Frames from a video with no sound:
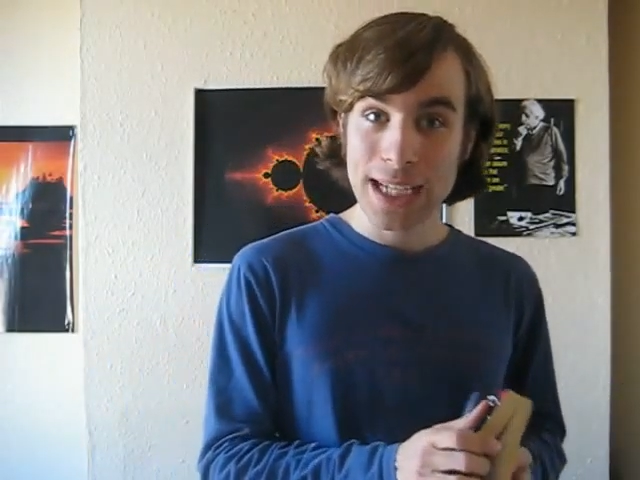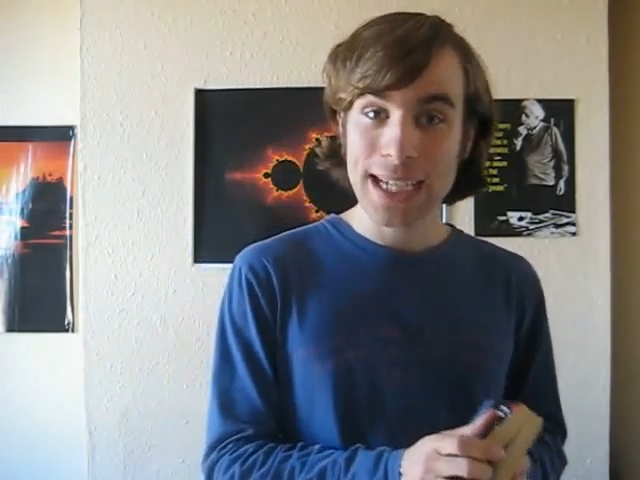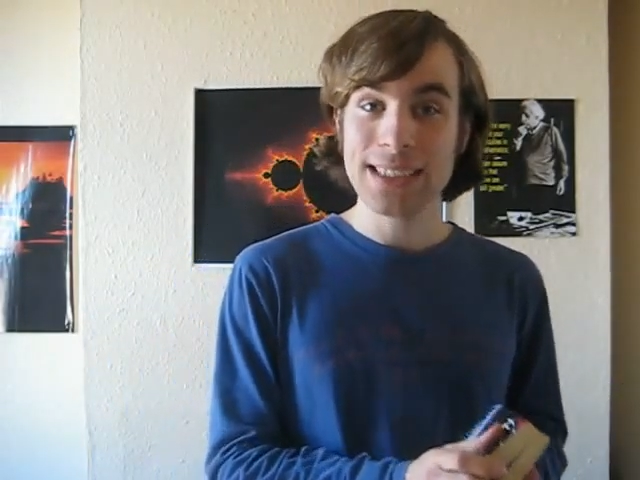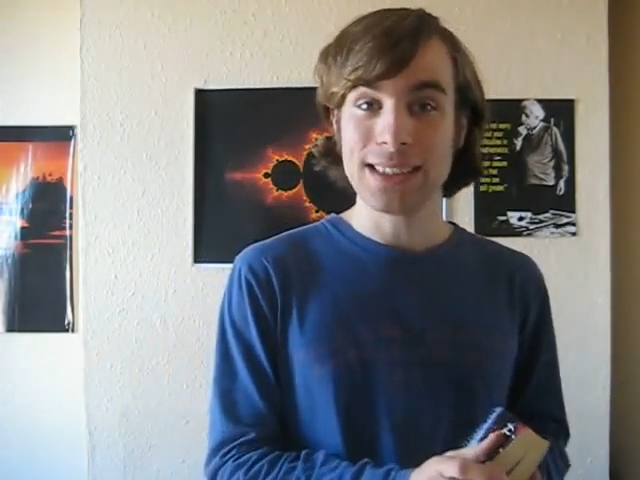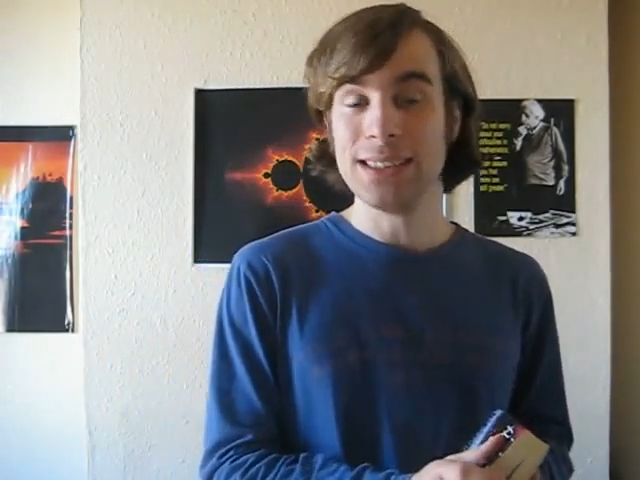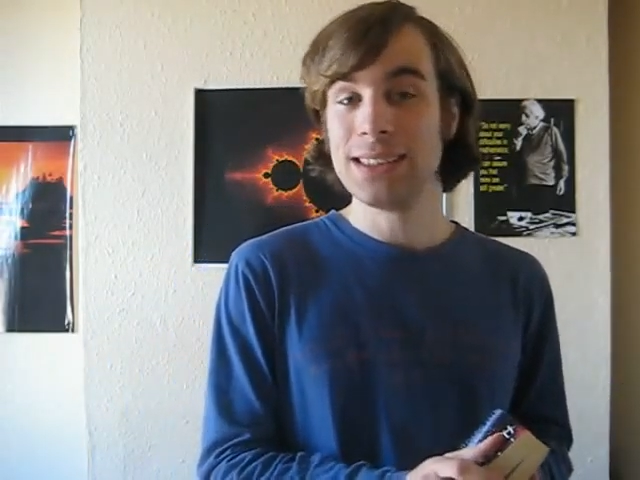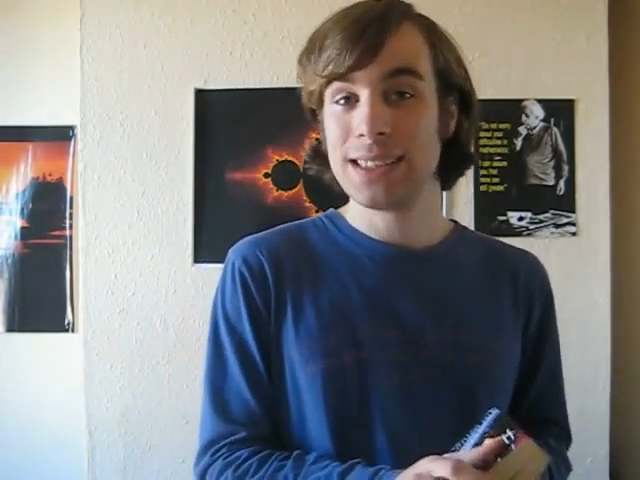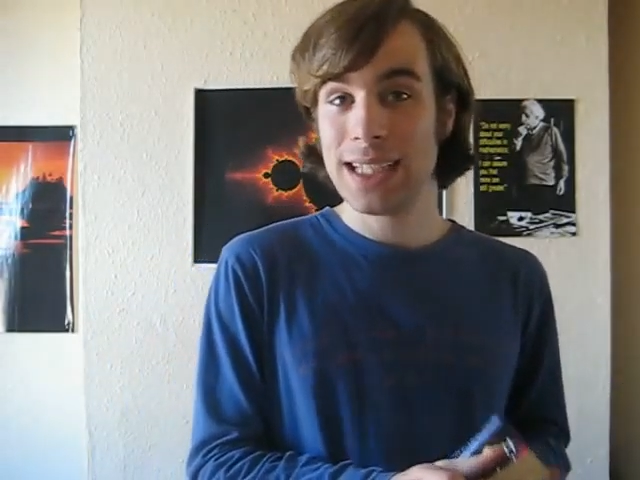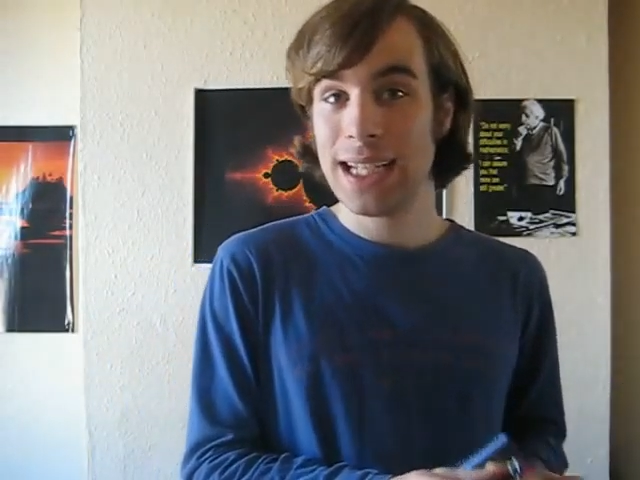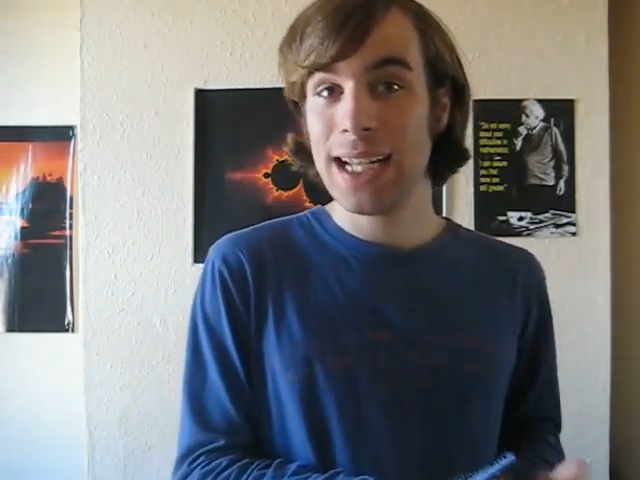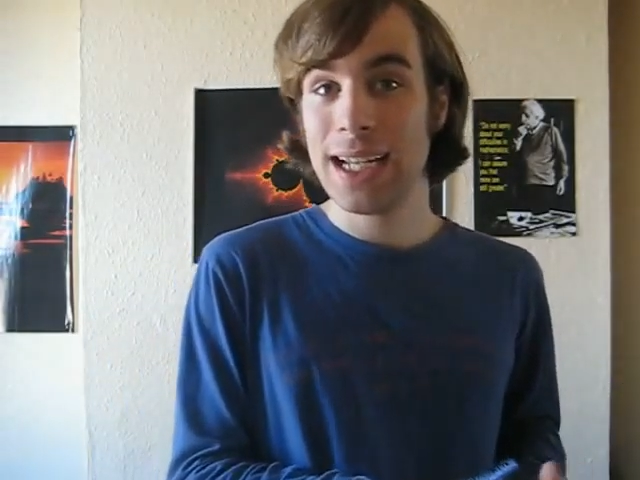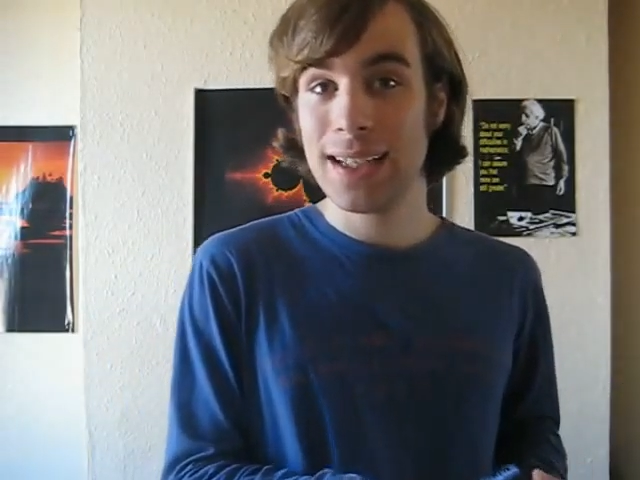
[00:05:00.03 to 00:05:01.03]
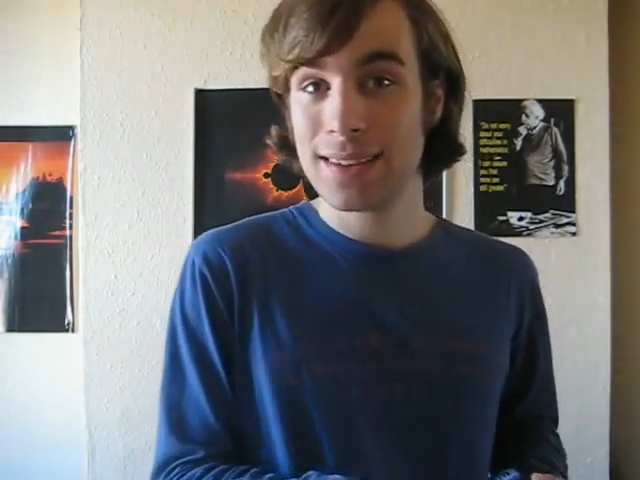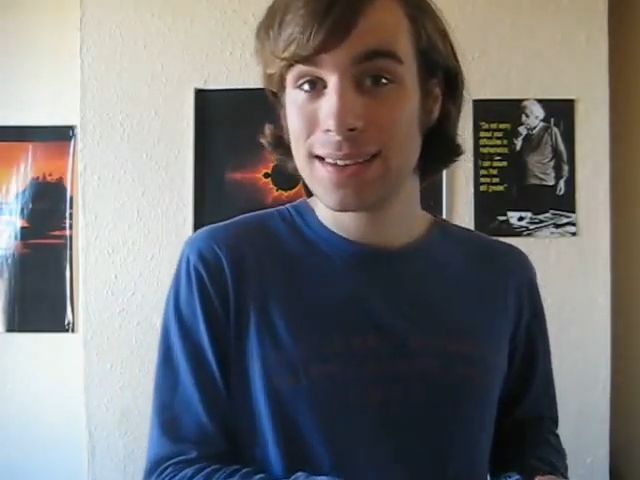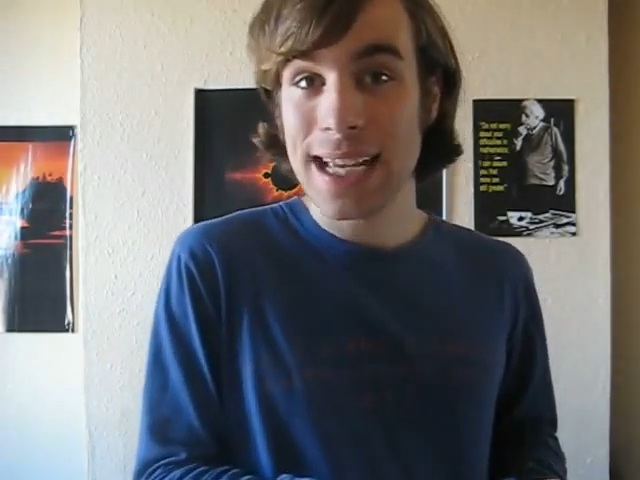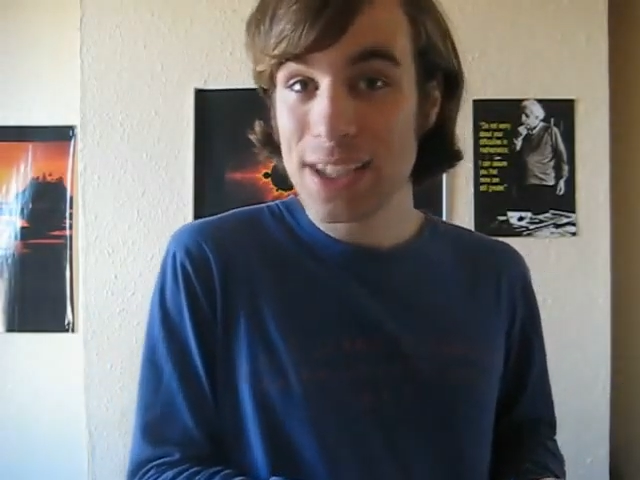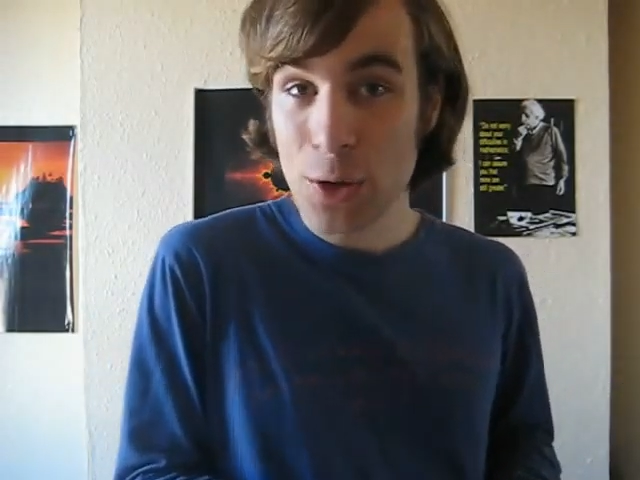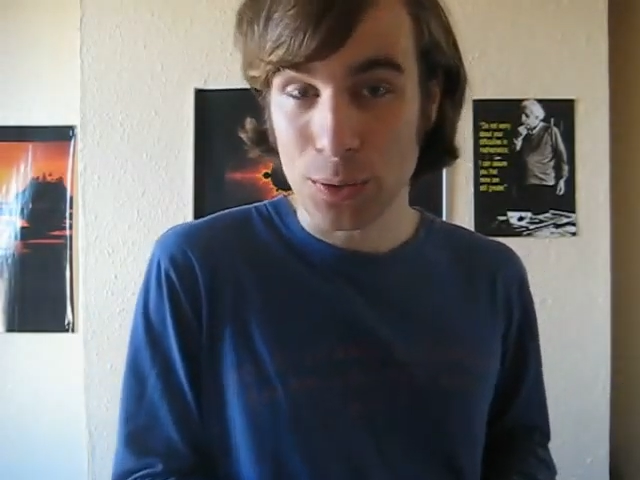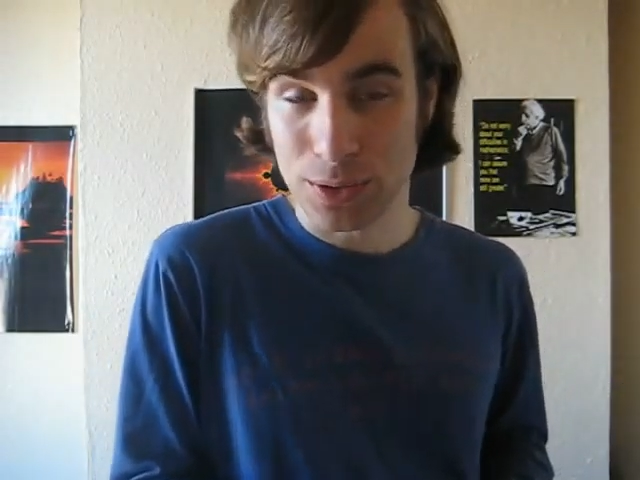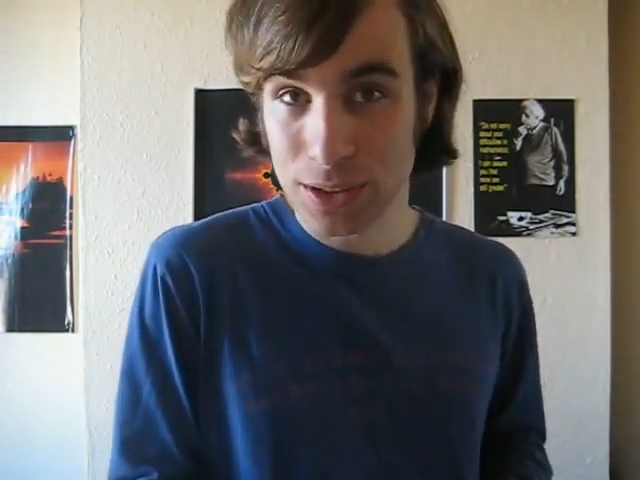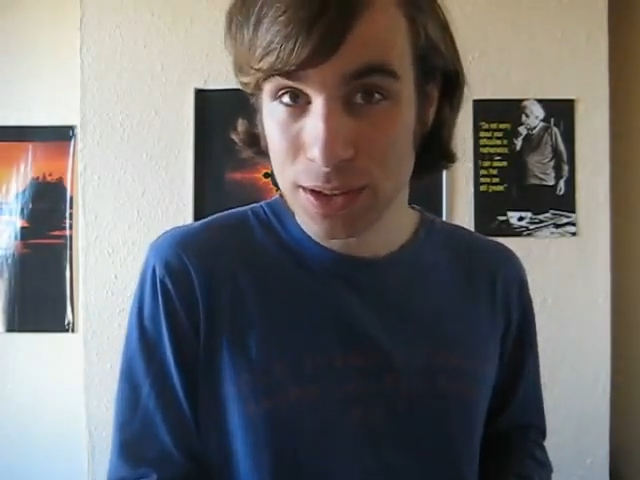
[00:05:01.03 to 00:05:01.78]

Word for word: cases, they don't.